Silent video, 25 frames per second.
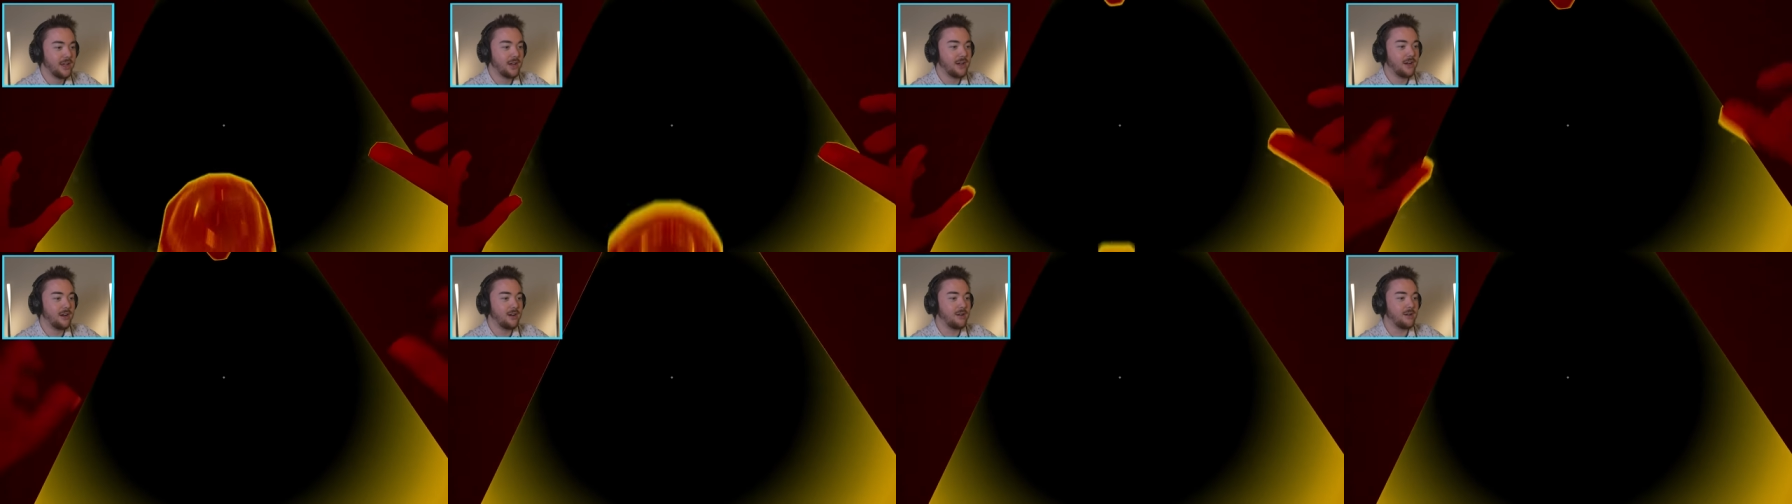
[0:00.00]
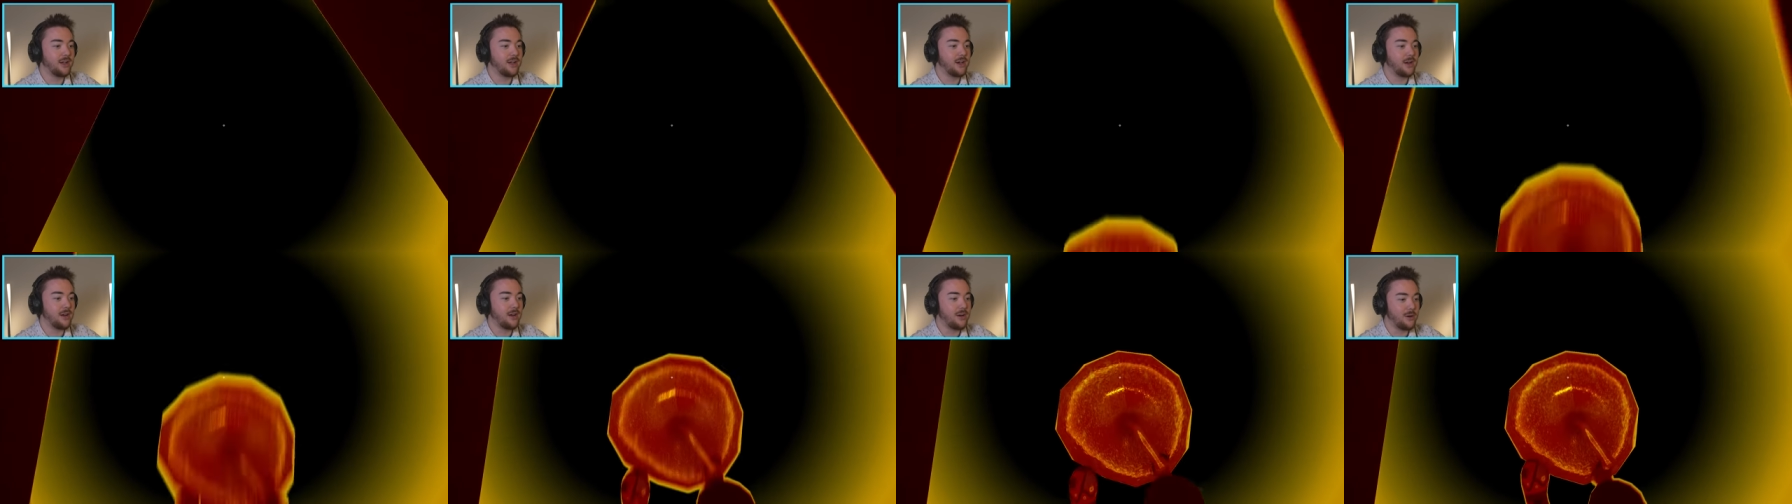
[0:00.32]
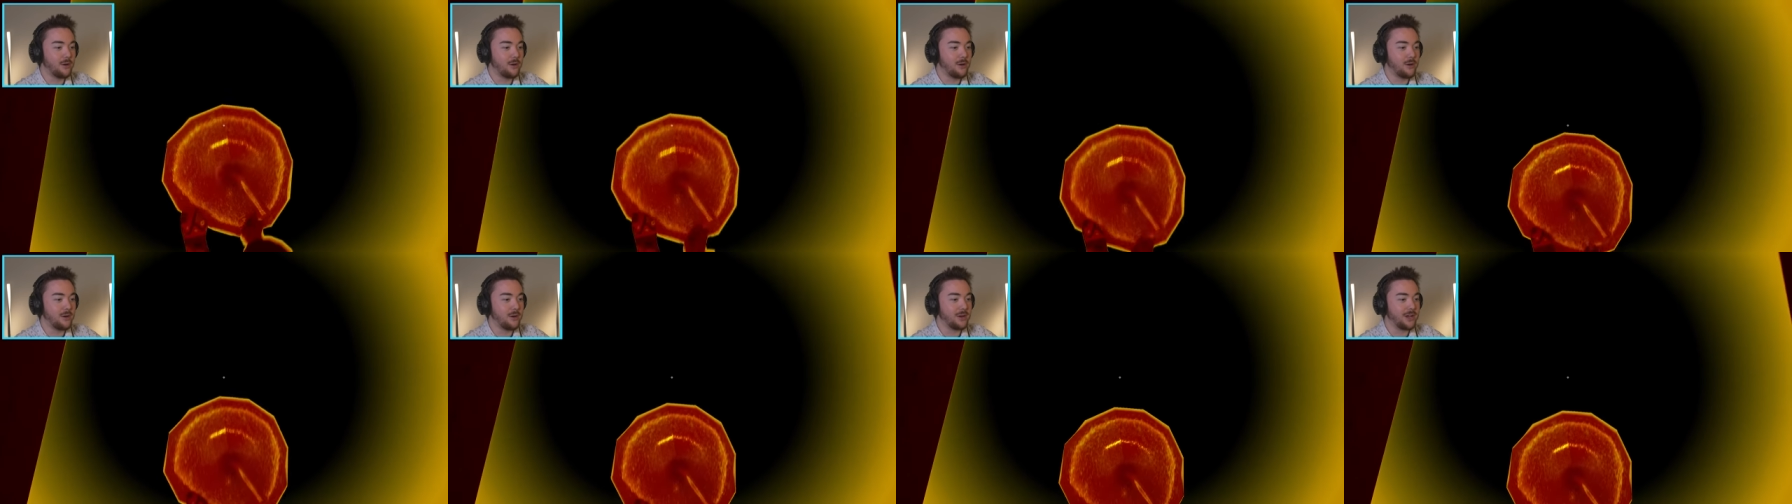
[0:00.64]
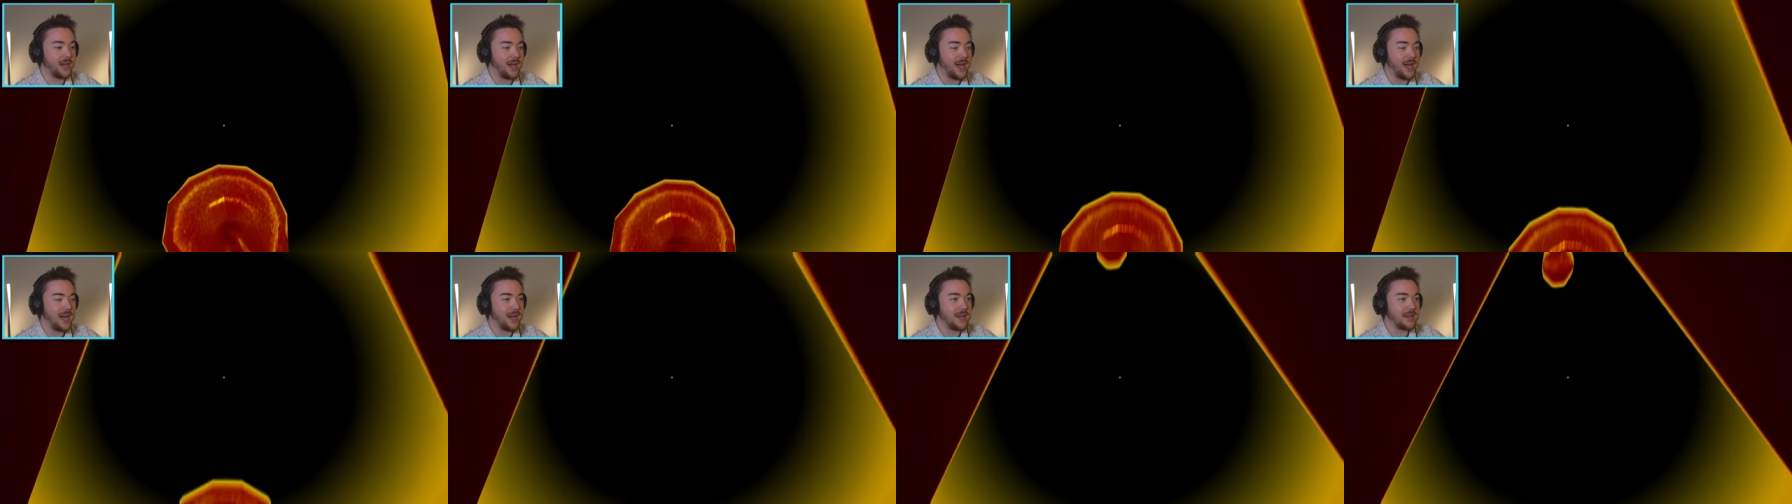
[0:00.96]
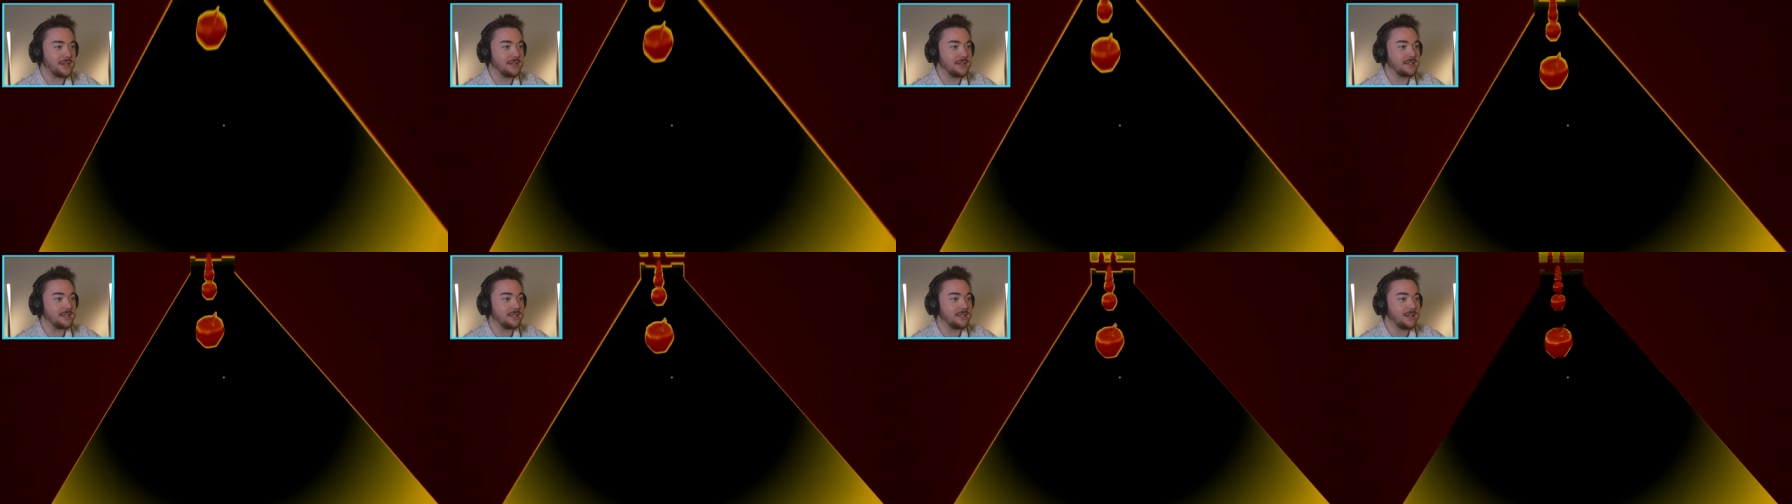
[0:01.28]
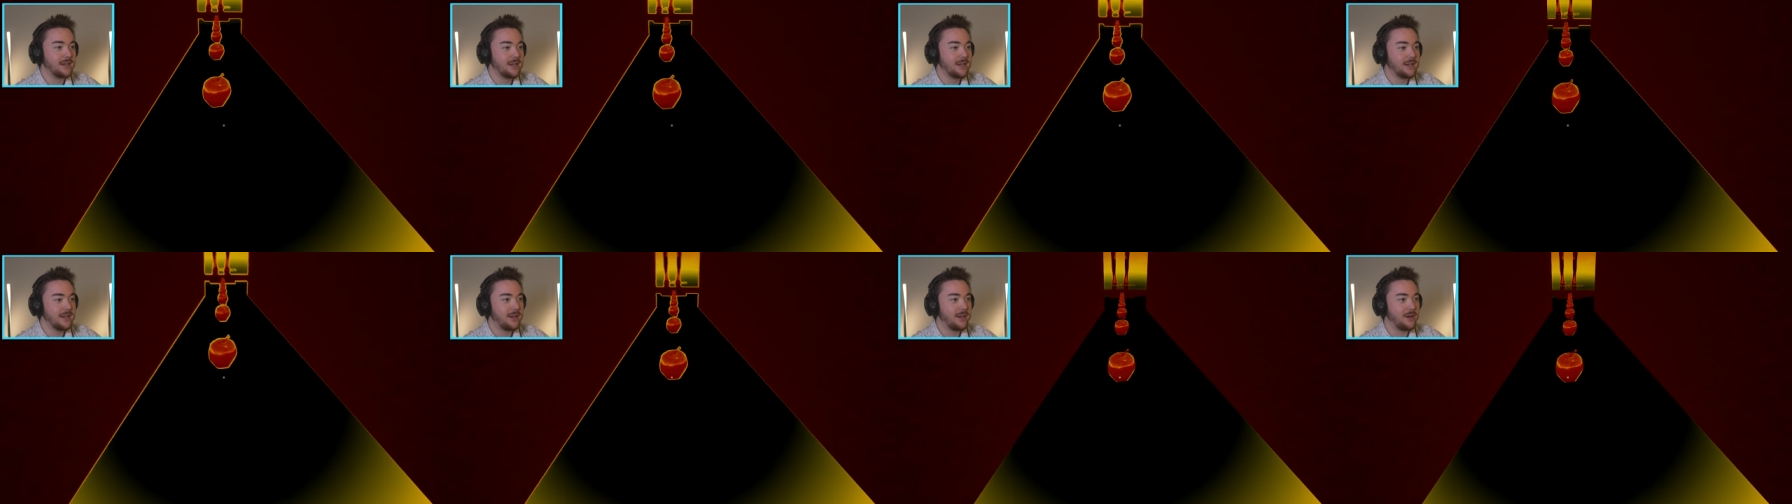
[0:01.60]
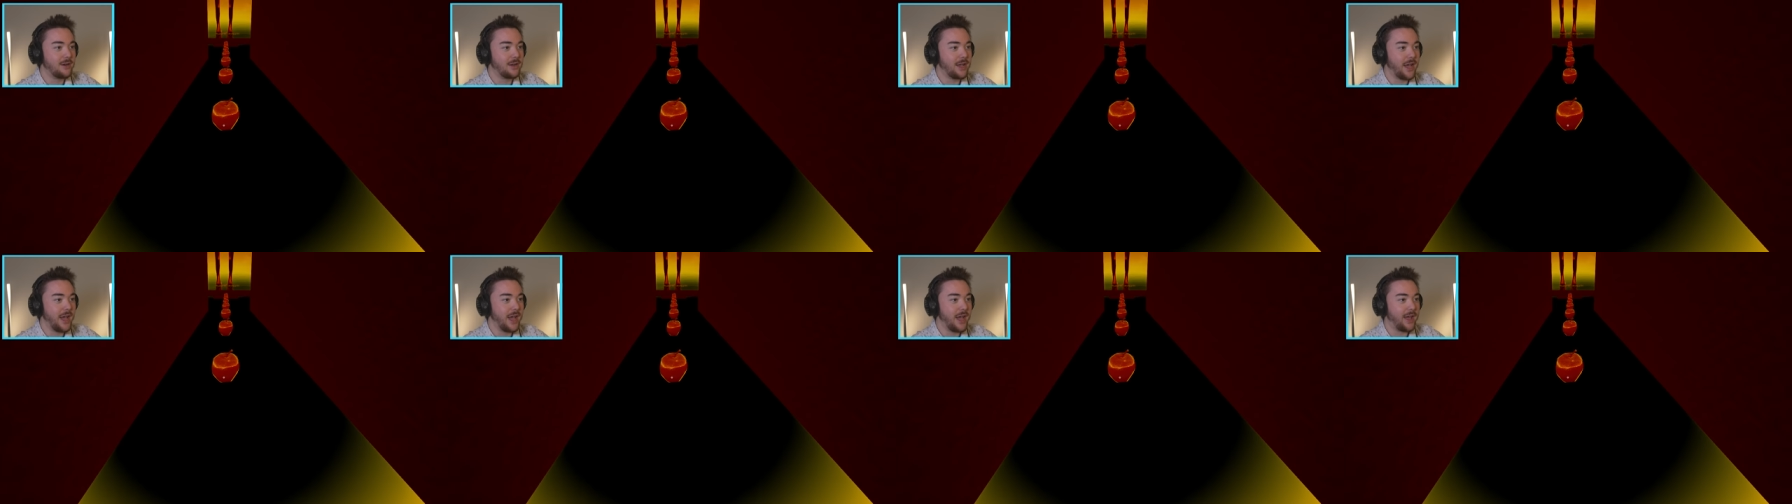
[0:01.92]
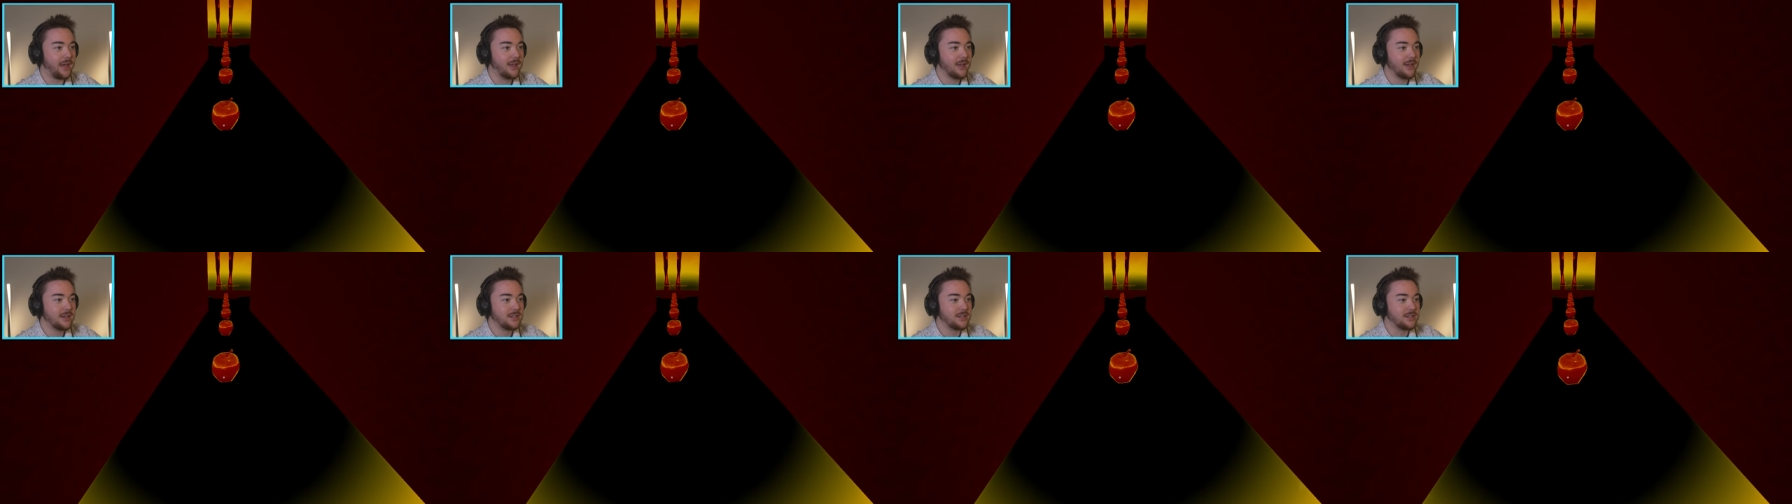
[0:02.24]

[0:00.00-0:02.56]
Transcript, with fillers: Oh gosh. Okay,